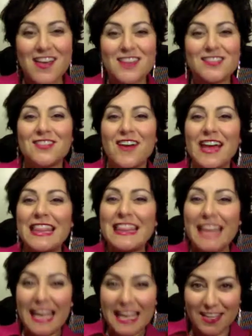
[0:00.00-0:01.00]
So I
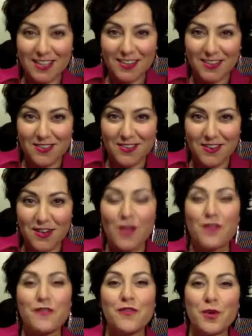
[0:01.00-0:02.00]
thank you
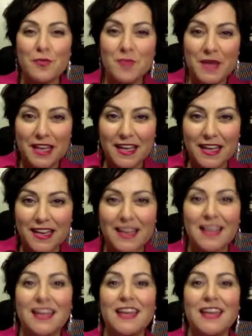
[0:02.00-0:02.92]
for being